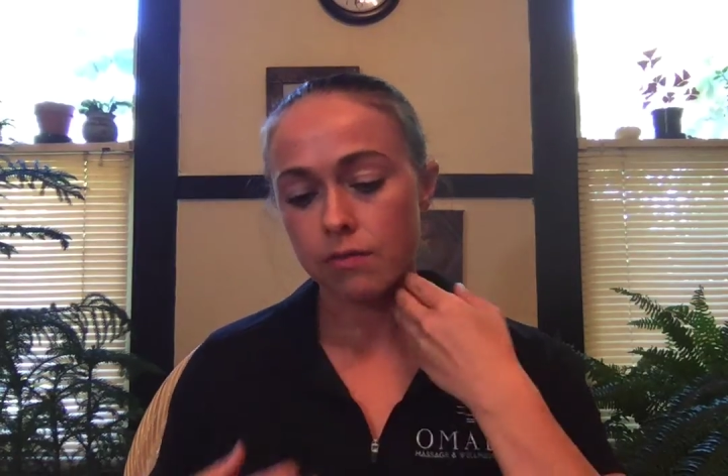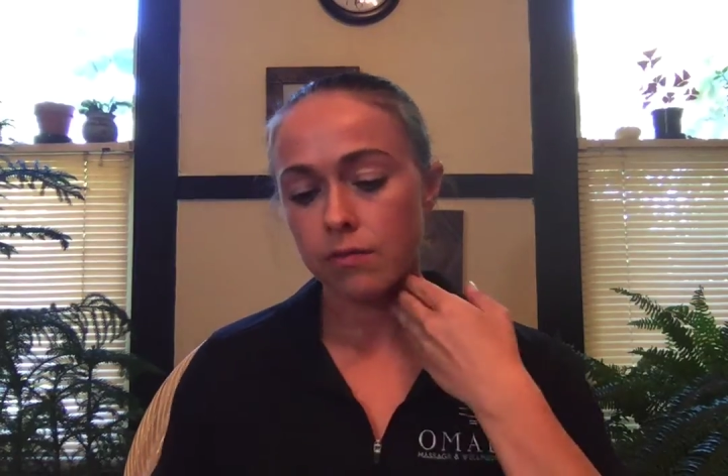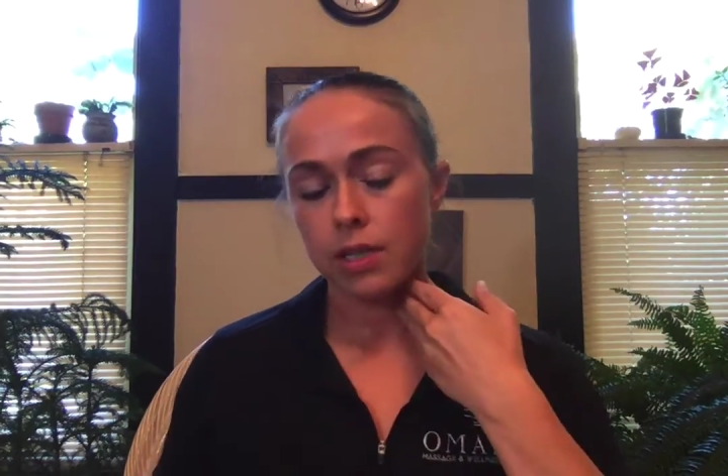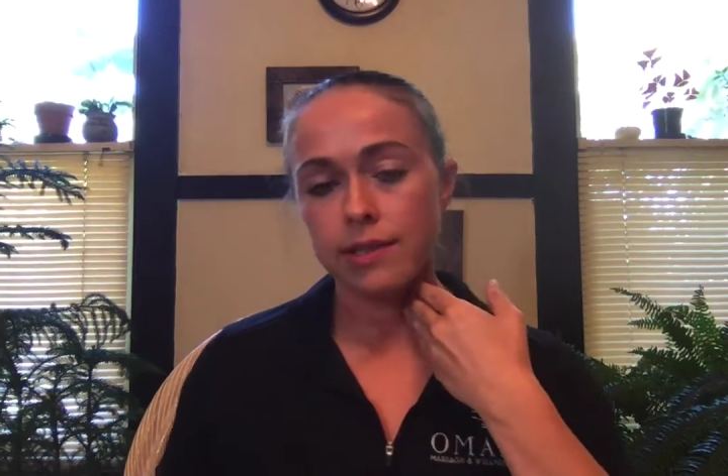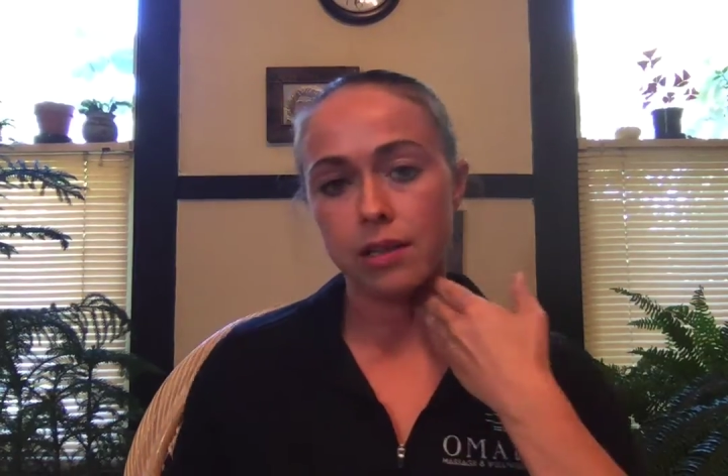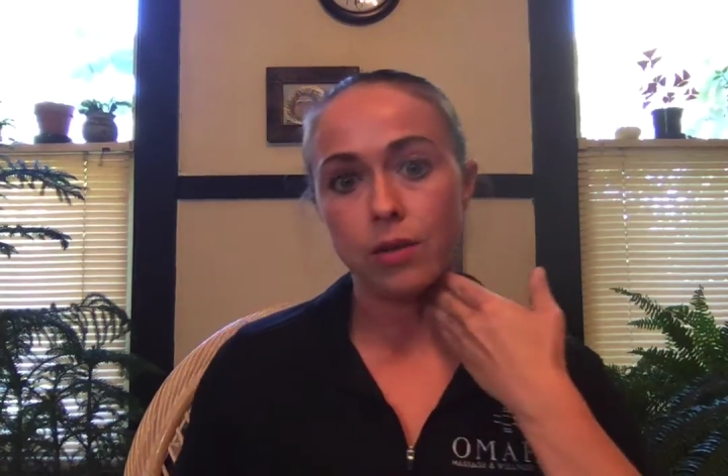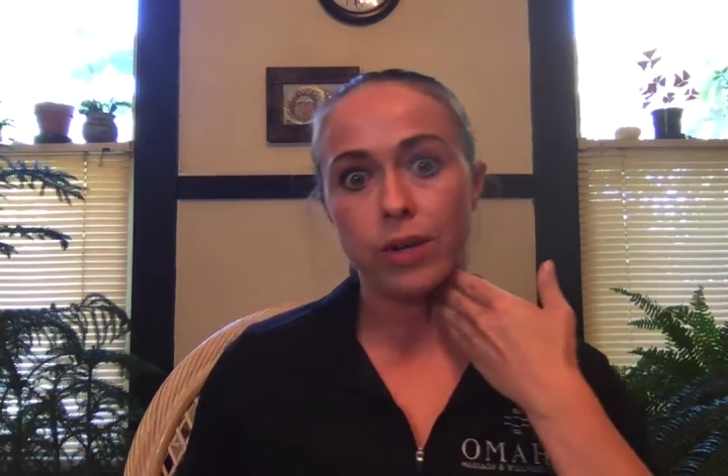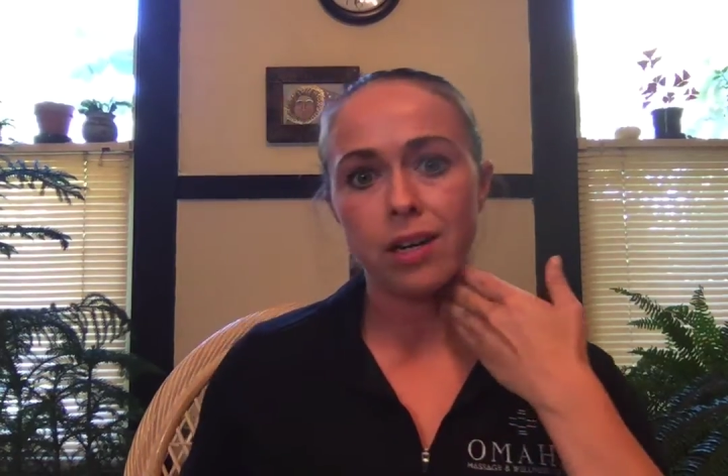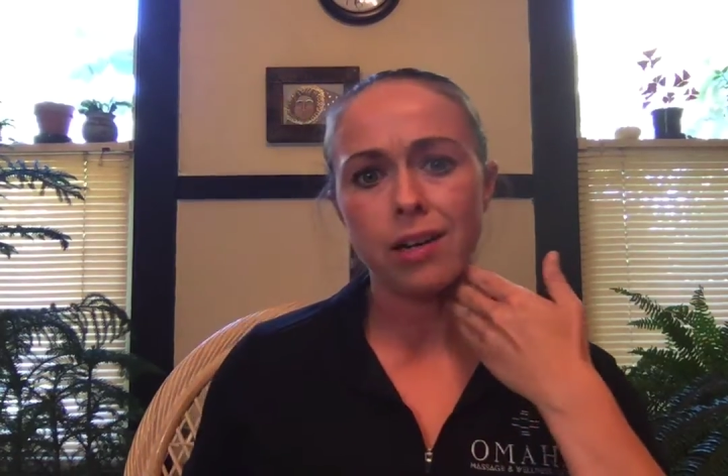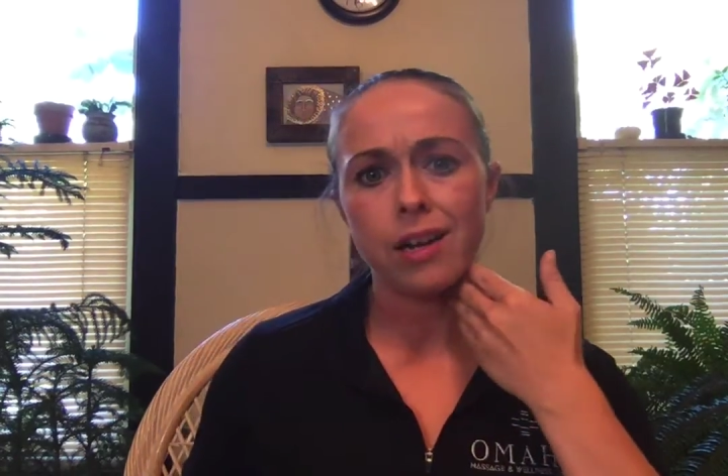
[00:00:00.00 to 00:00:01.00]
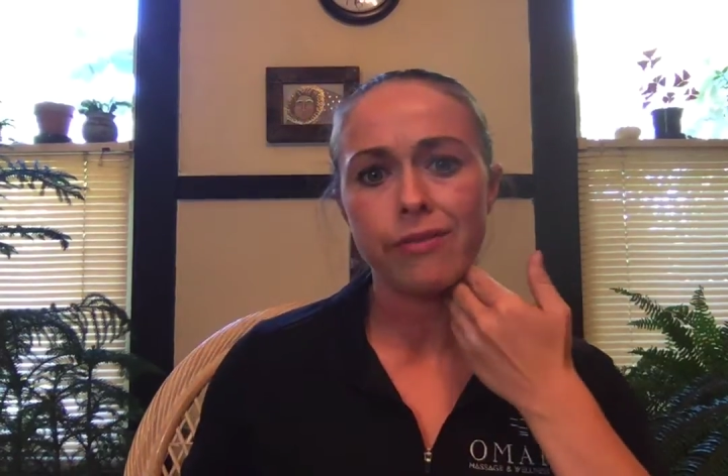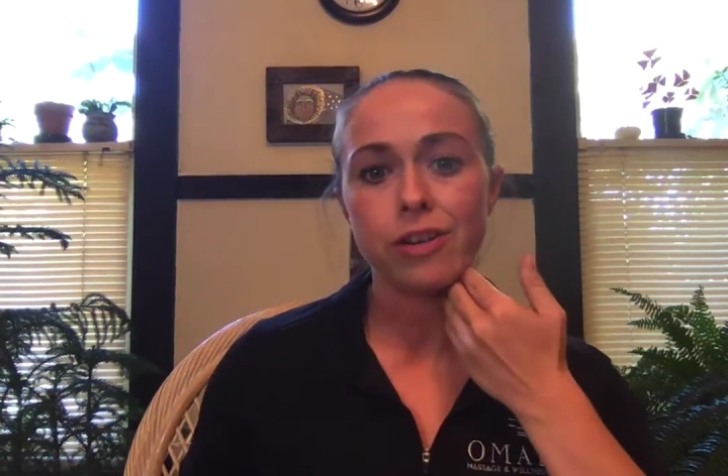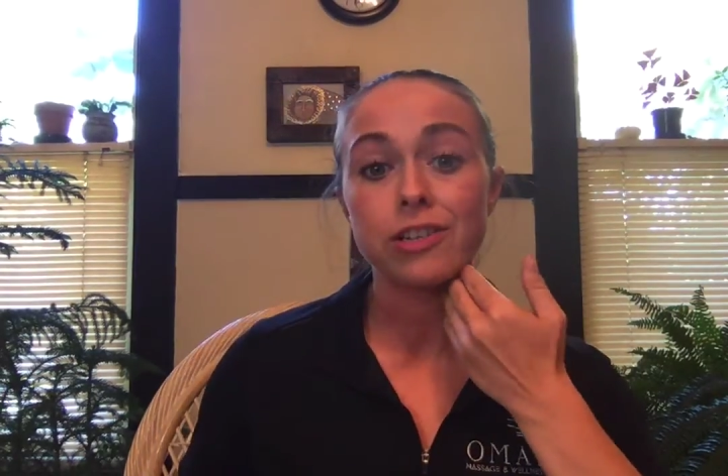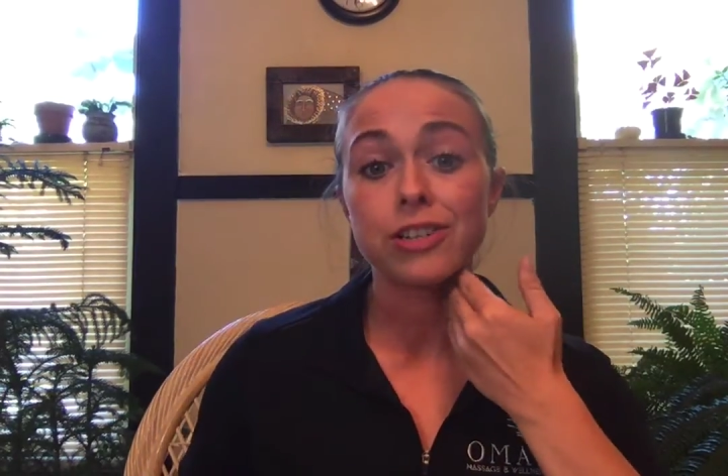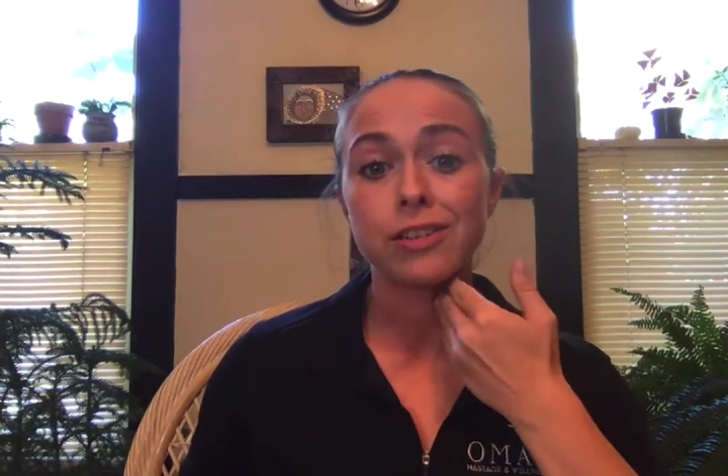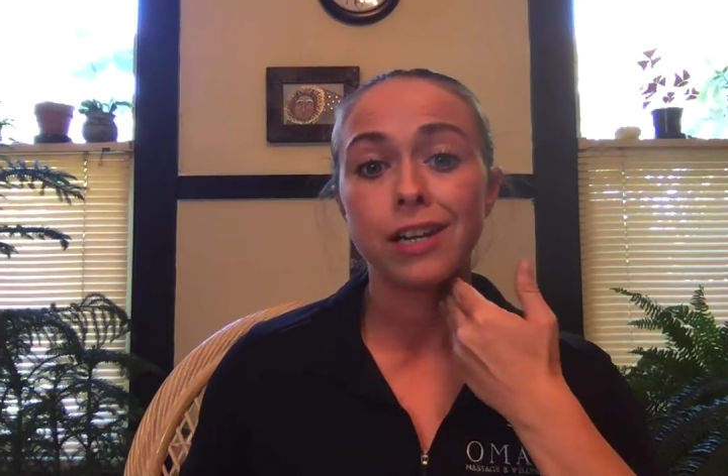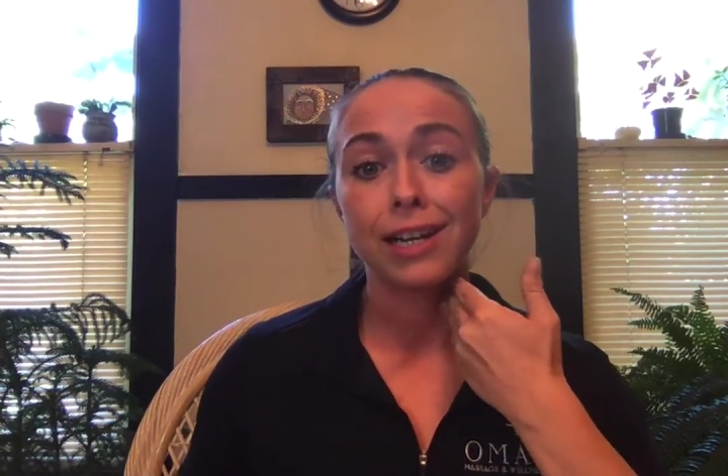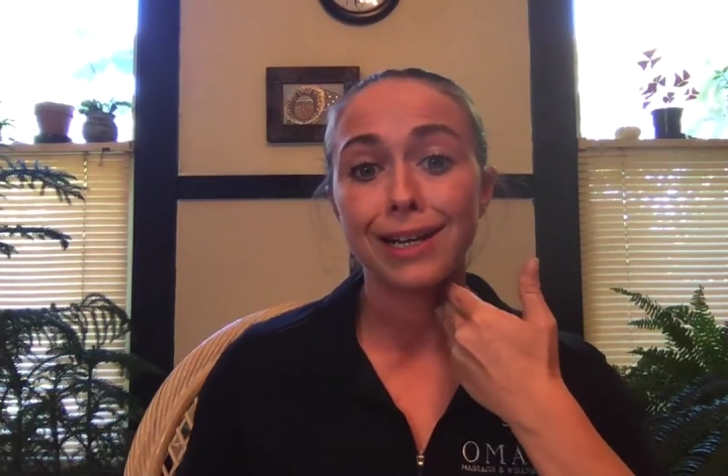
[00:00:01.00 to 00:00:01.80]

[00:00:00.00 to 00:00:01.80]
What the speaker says: It's a little weird at first. You're